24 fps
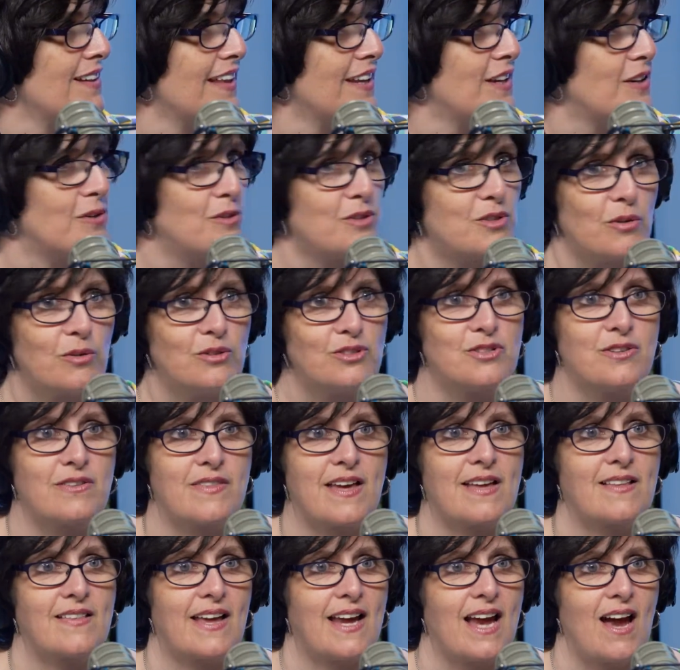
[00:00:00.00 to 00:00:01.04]
Like, who told you
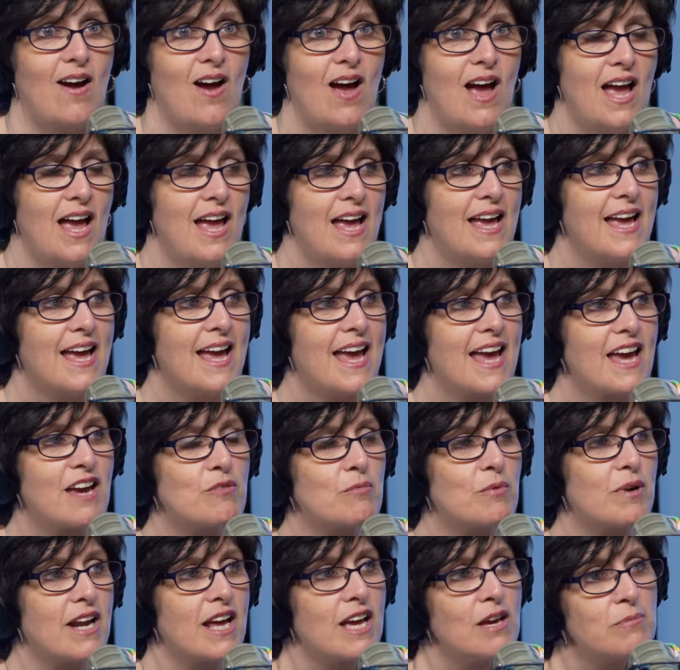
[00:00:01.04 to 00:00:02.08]
that? And
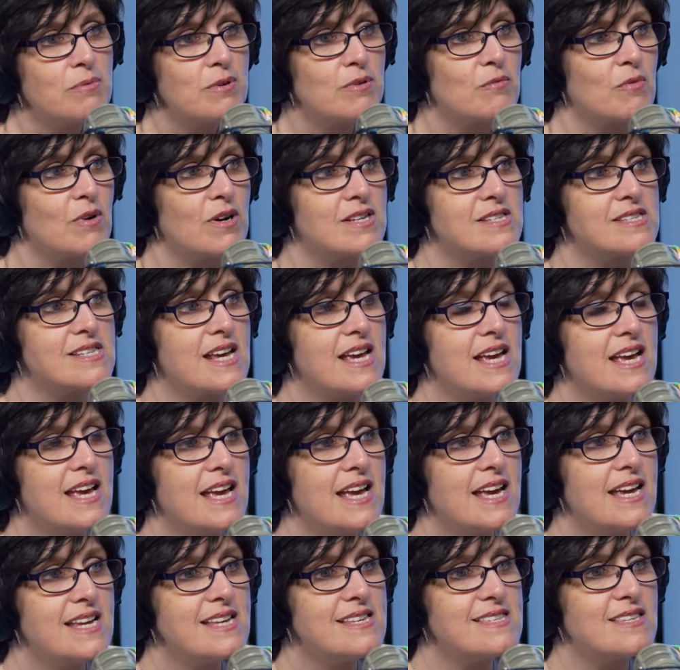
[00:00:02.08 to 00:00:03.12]
what happened was,
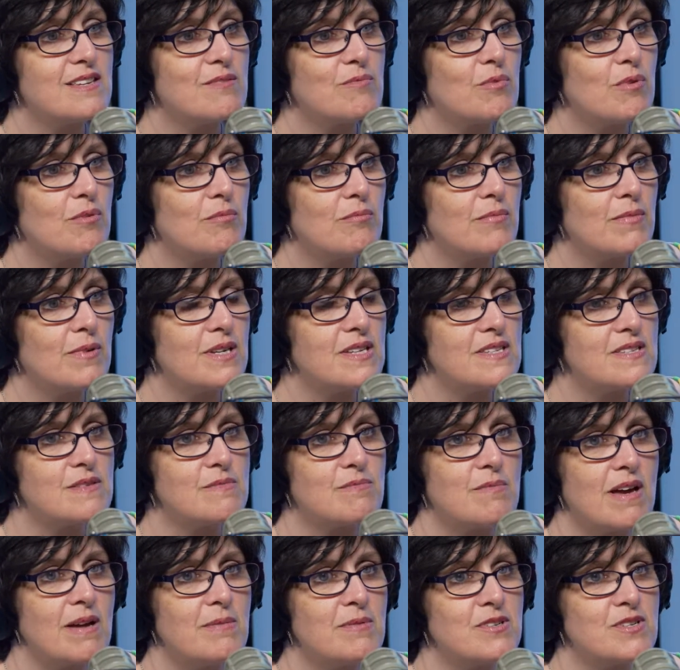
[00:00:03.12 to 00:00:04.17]
he says, "Mom,
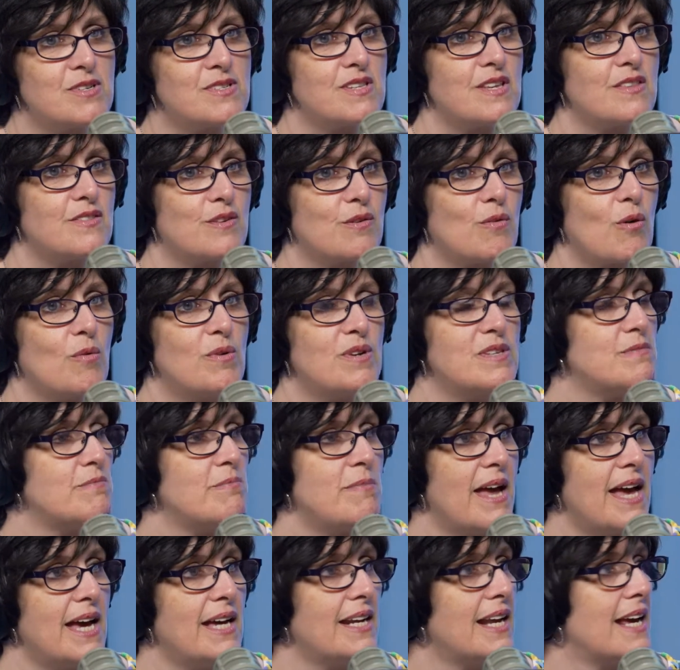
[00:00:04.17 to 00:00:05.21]
it's just that they're always
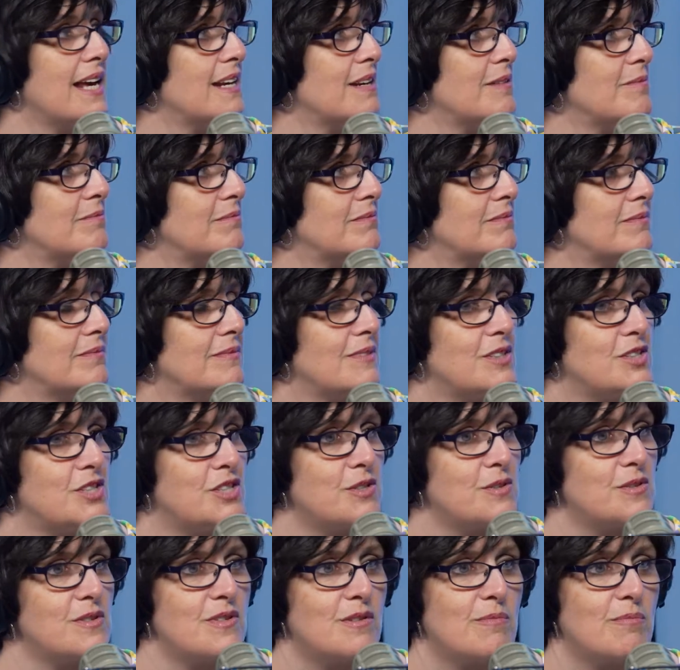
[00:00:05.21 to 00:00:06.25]
mad at him. The
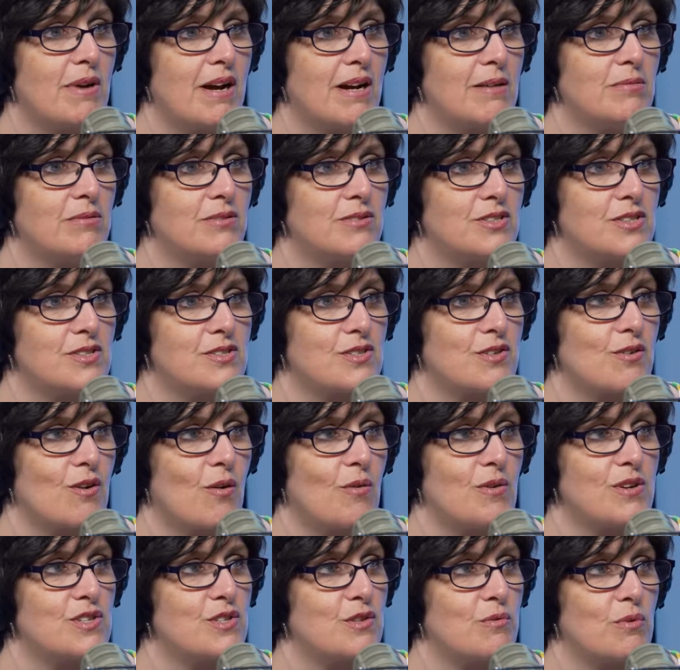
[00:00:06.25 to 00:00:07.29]
Jews in the Bible are
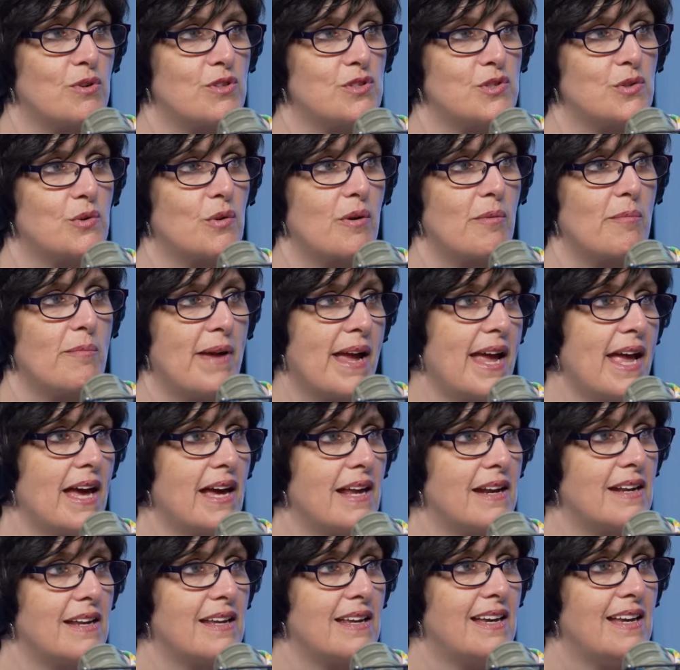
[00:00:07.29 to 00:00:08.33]
always the ones who are
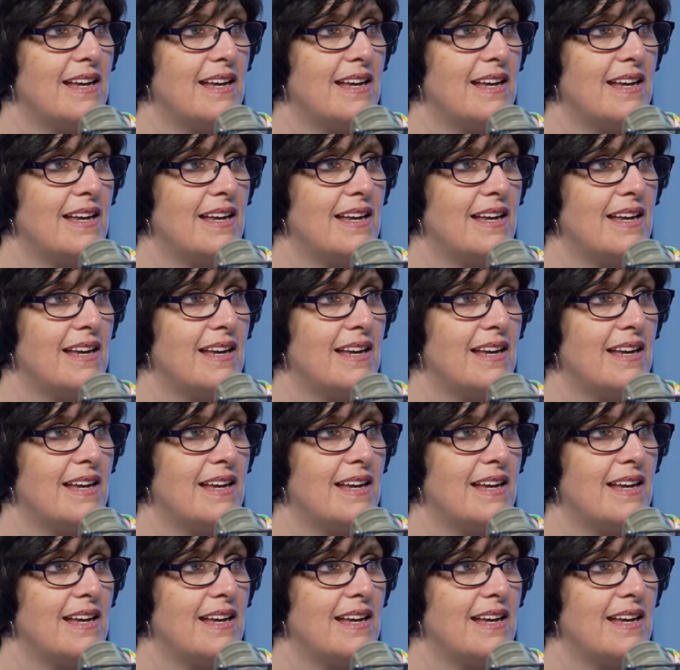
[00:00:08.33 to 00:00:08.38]
mad."